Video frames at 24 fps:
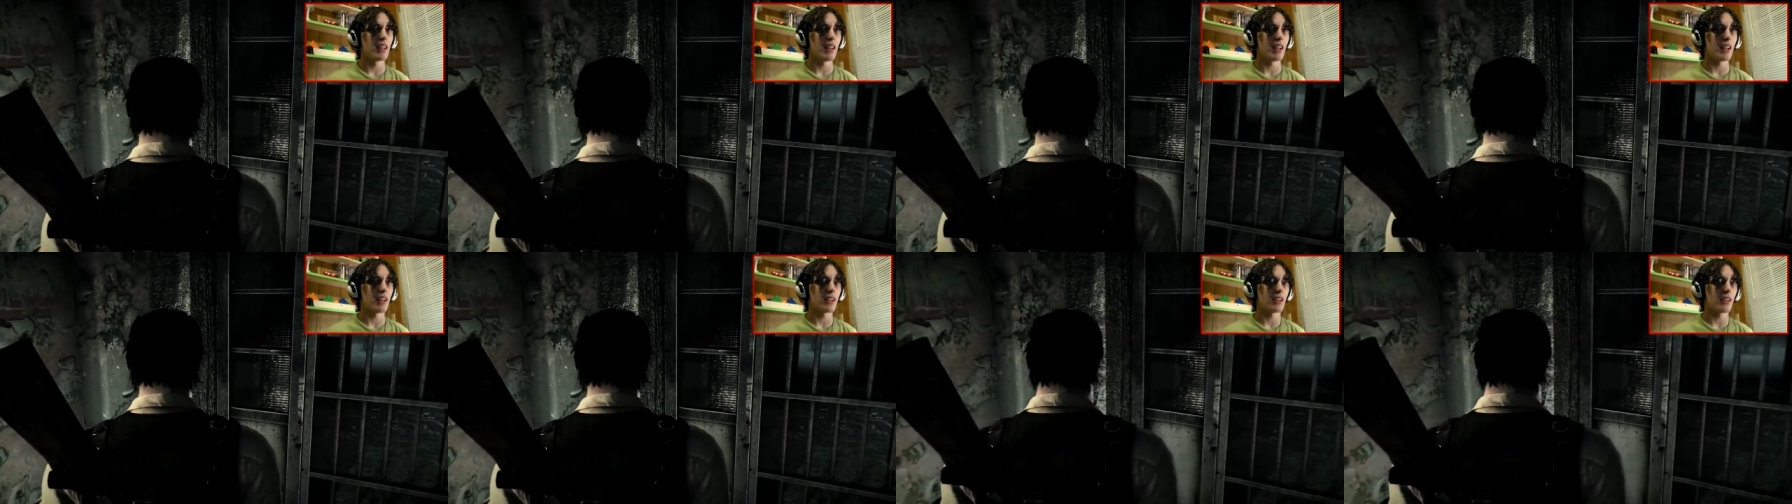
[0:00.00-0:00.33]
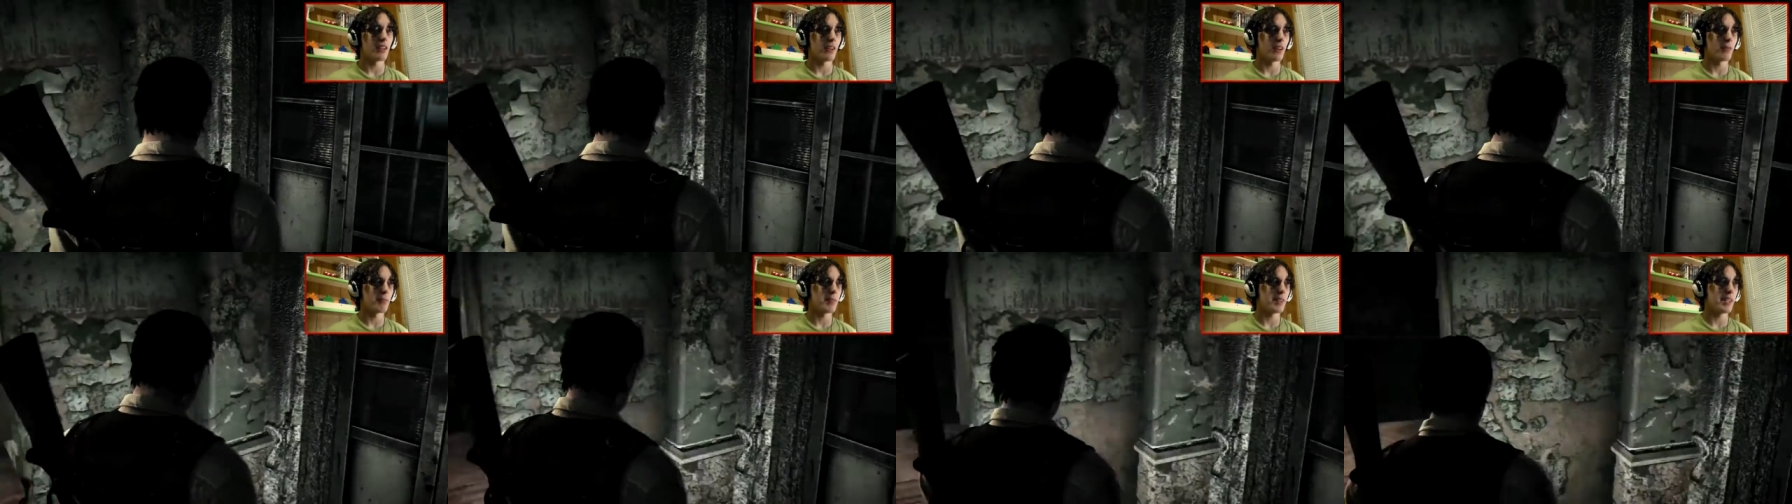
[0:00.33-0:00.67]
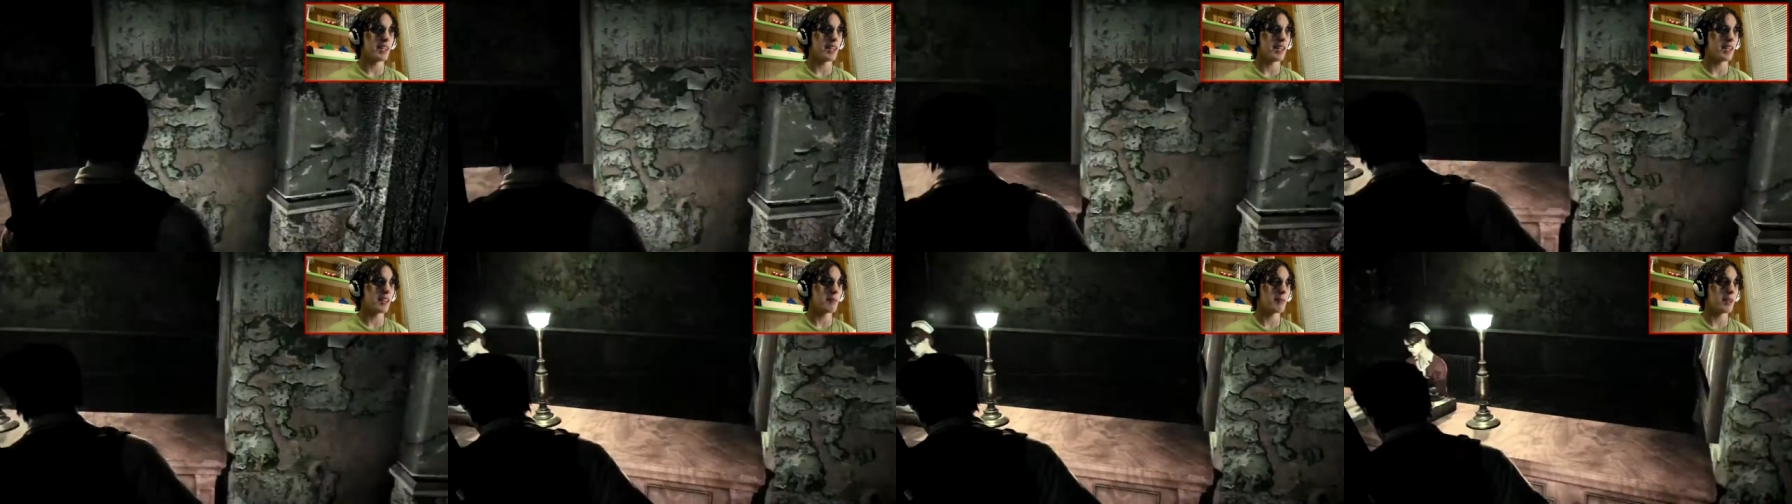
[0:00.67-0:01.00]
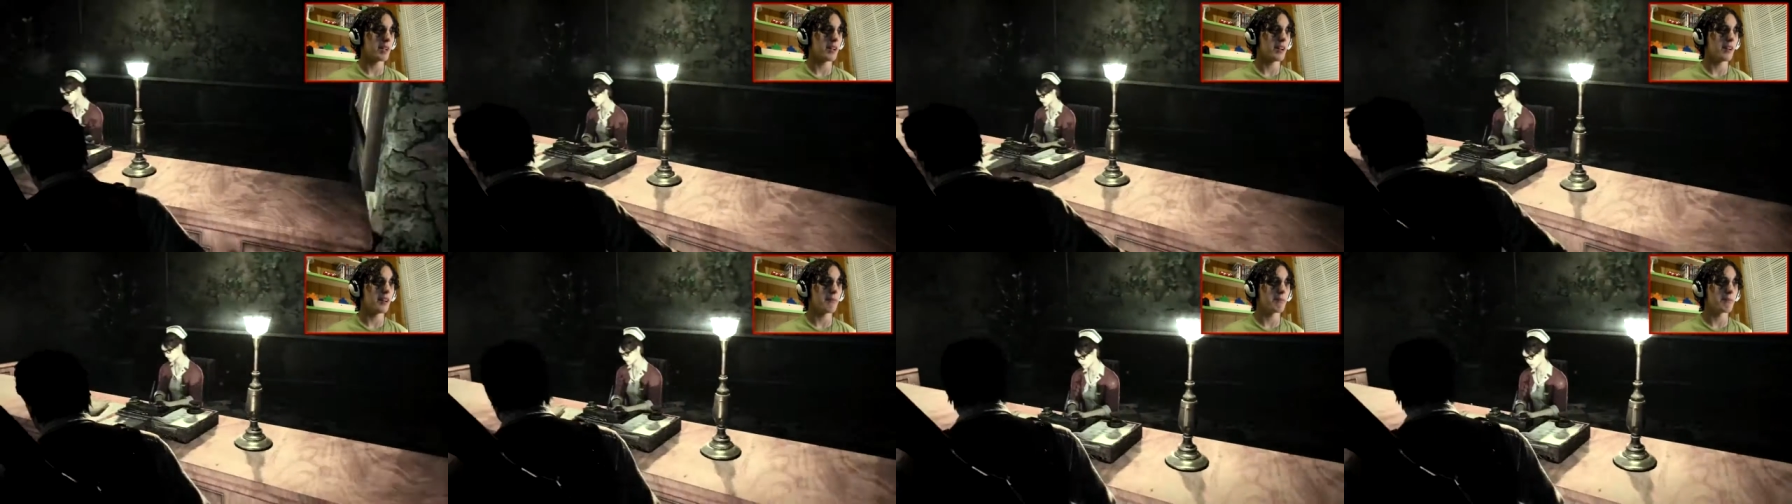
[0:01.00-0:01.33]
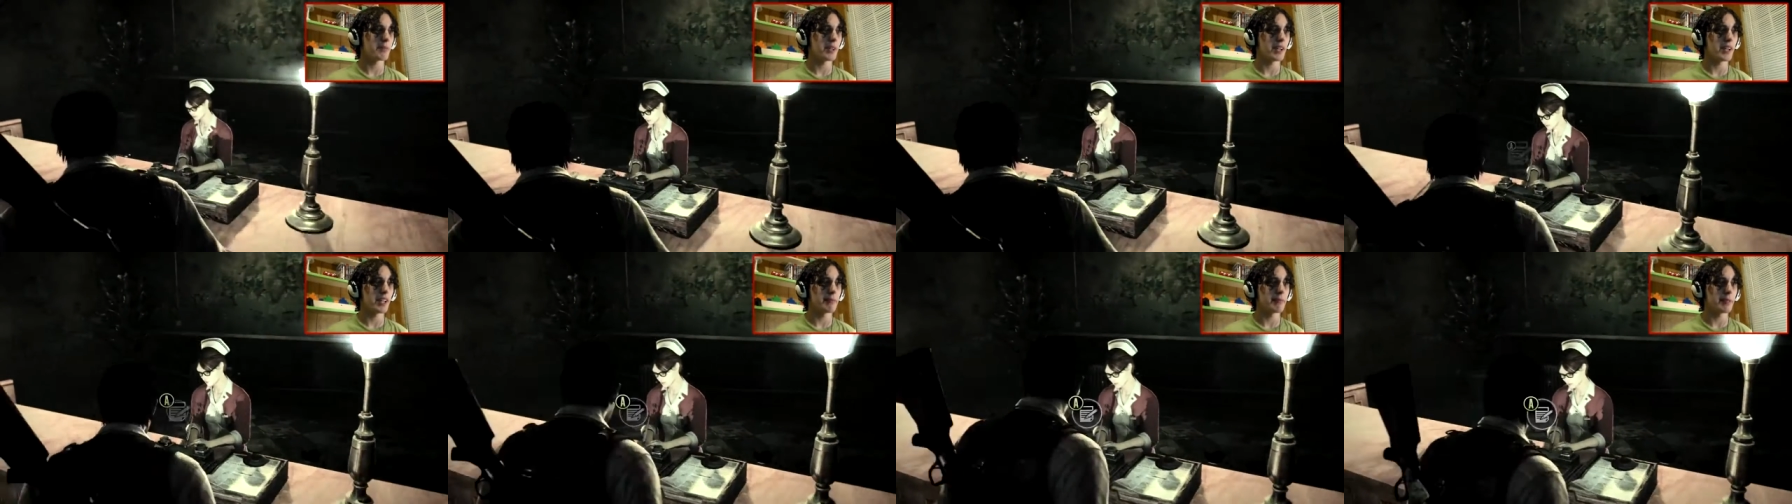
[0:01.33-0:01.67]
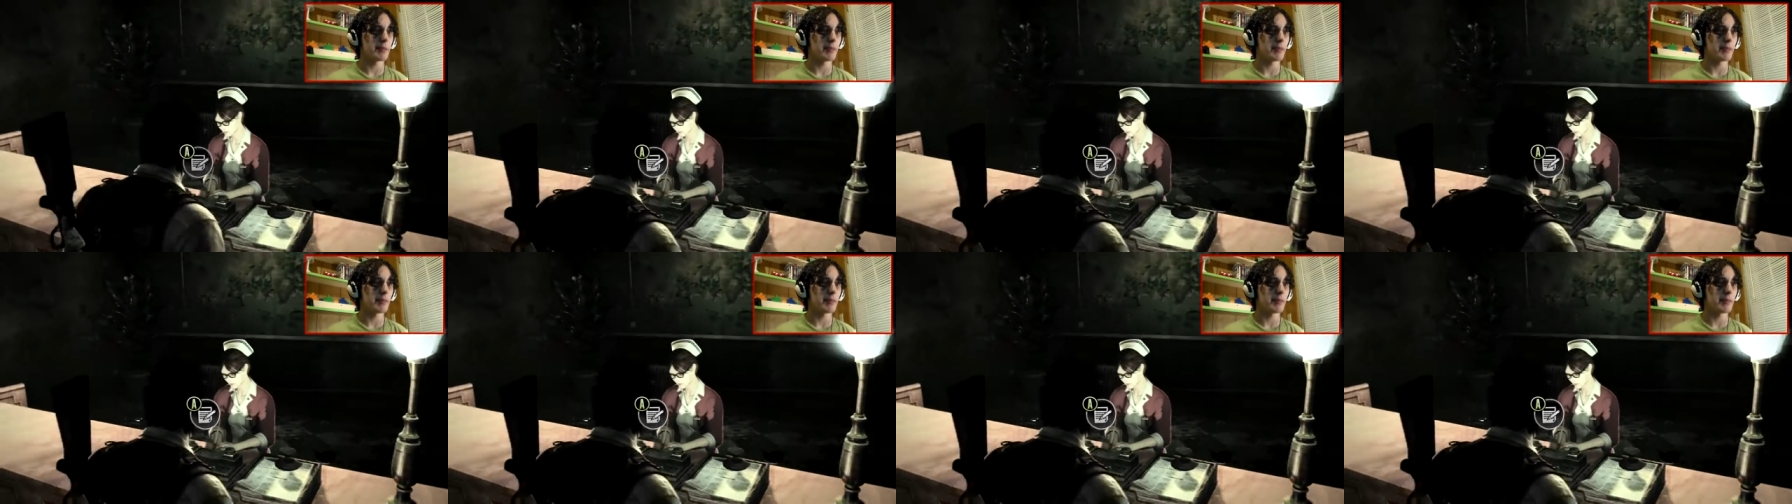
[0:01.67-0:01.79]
I don't know. I'm thinking I'm going to upgrade,